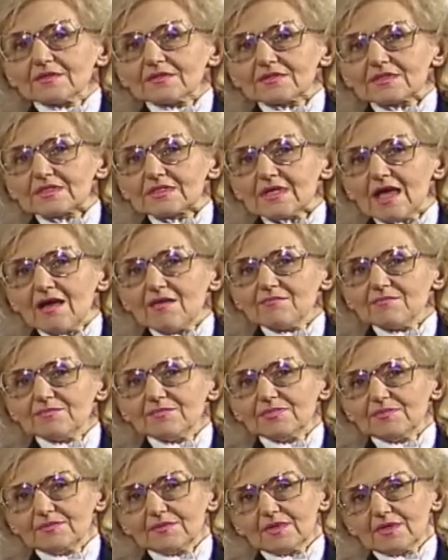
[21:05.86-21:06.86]
some
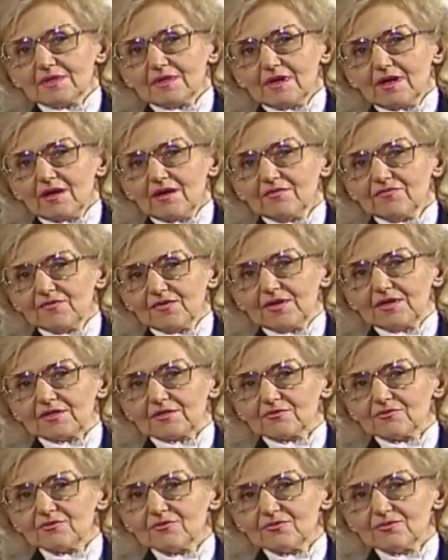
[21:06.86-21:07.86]
of
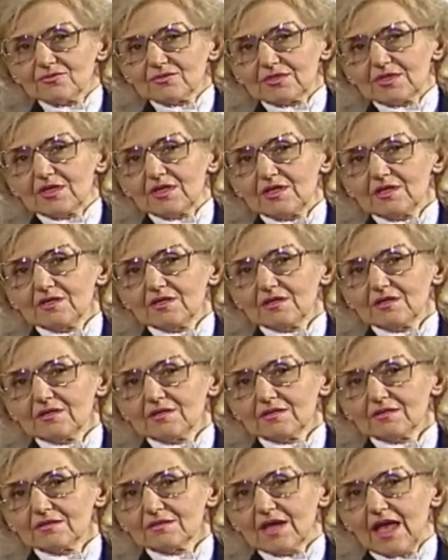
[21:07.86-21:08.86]
our own
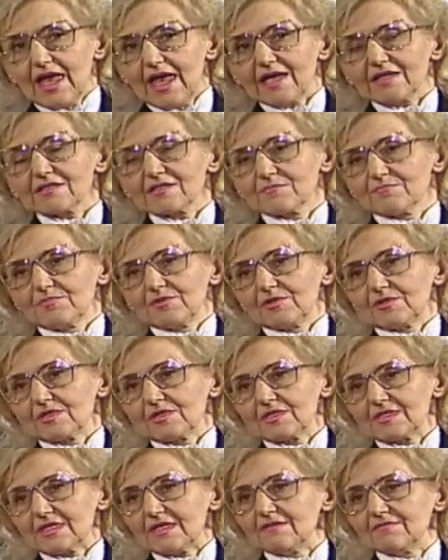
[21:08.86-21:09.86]

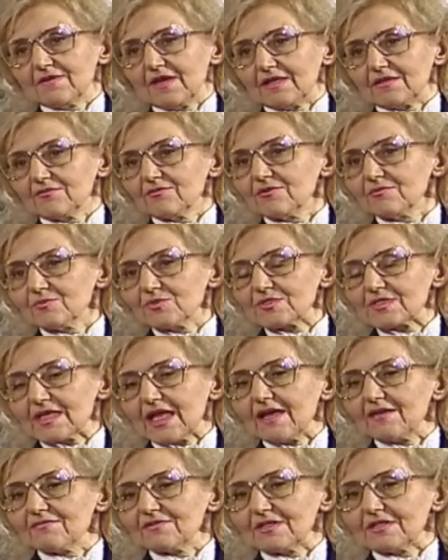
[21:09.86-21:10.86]
experts even, almost
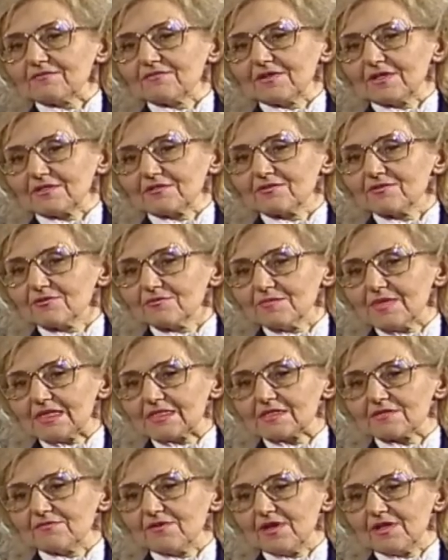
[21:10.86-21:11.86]
everyone
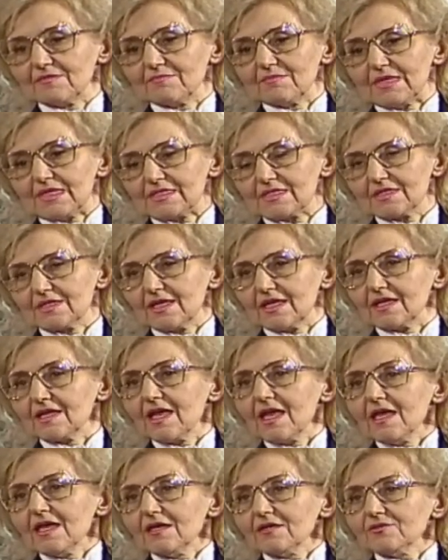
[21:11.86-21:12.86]
commits one mistake.
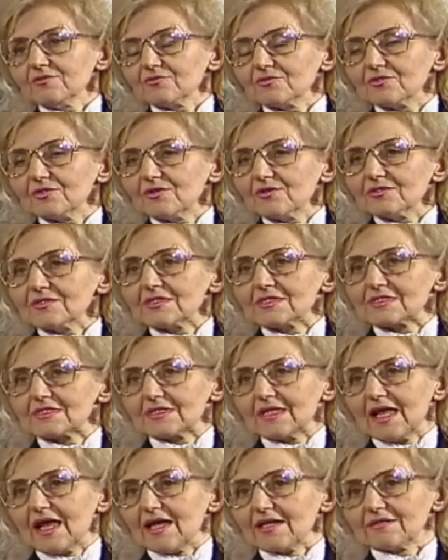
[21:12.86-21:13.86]
You don't
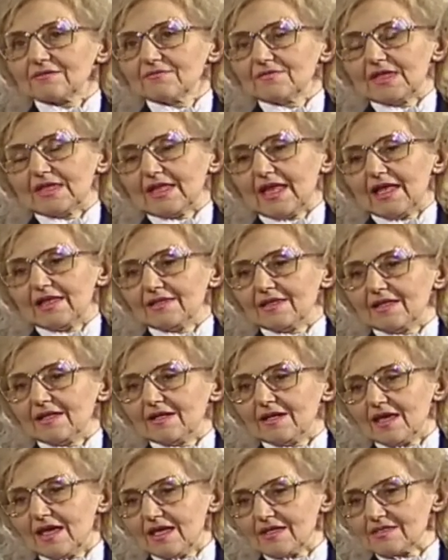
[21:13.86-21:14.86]
start with
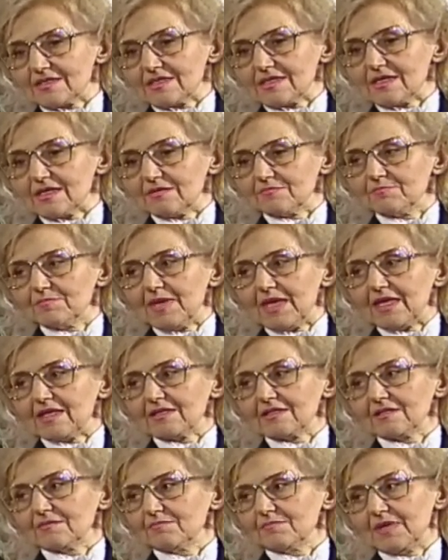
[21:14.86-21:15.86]
analyzing paint
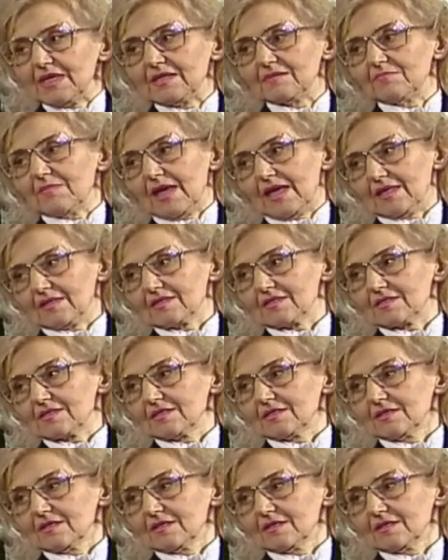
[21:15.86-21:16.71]
pigments.